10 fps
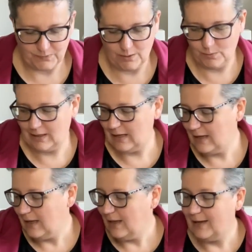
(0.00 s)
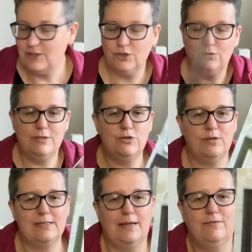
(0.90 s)
Okay, I took
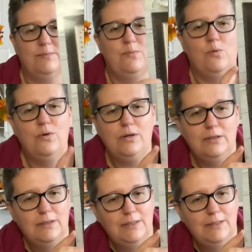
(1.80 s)
Rejoice Evermore,